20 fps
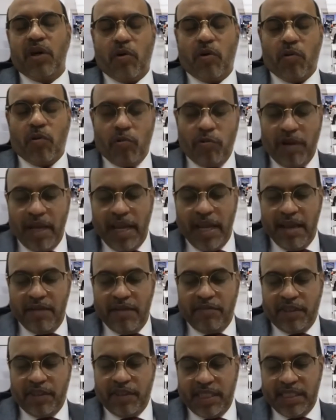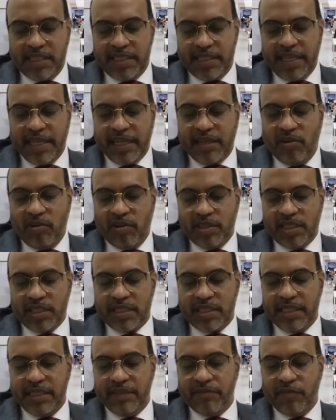whoever the
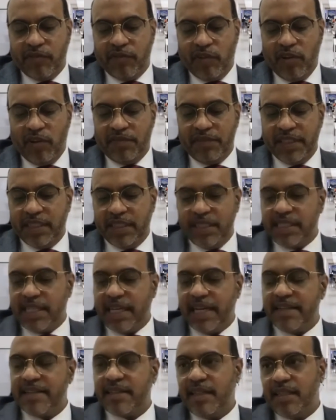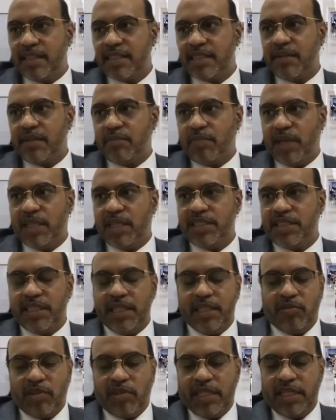stakeholders involved in this entire supply chain
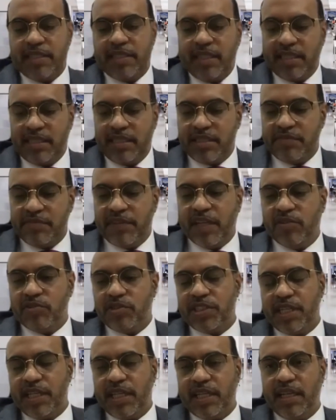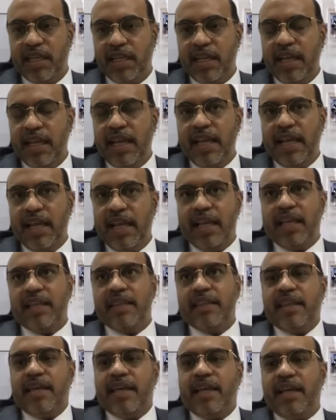or entire this value chain,
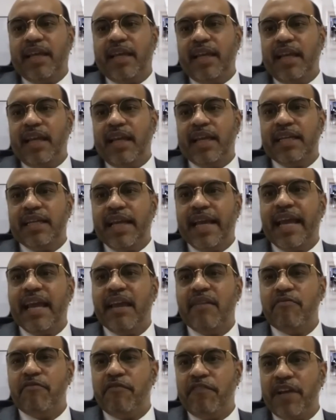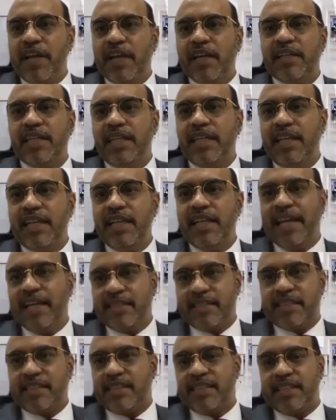they have very
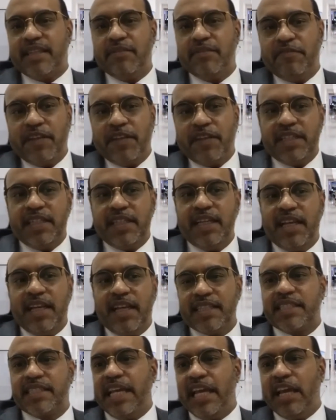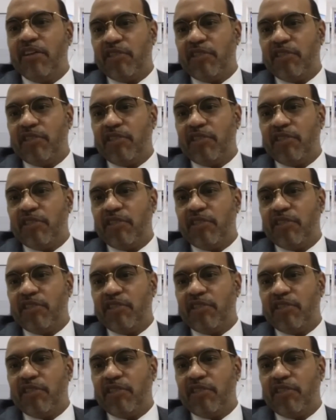less awareness